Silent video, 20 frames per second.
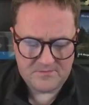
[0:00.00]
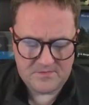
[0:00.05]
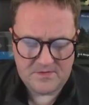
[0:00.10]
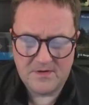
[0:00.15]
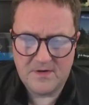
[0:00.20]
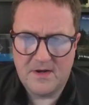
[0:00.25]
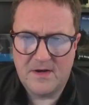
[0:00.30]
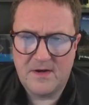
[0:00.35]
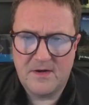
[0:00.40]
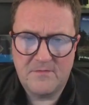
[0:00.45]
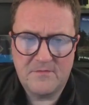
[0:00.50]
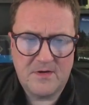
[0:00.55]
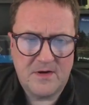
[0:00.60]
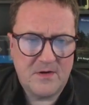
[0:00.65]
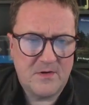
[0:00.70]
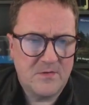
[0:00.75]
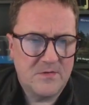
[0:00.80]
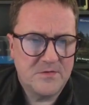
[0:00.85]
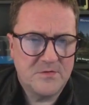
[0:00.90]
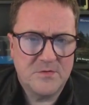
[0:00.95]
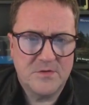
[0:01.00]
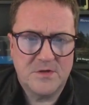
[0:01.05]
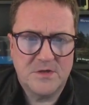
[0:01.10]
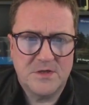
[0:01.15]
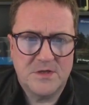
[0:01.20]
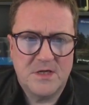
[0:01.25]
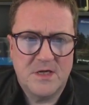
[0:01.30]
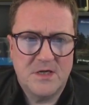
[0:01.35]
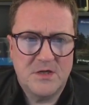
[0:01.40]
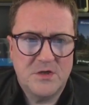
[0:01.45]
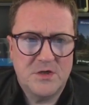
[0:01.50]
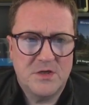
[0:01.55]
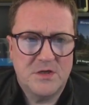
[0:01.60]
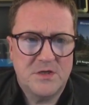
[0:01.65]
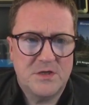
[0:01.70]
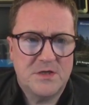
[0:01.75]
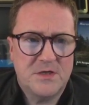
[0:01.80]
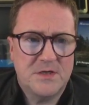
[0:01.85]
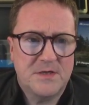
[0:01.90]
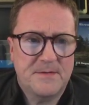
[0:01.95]
one, that if I go into
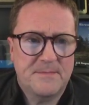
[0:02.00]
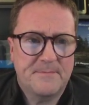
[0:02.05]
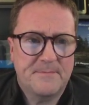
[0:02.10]
extensions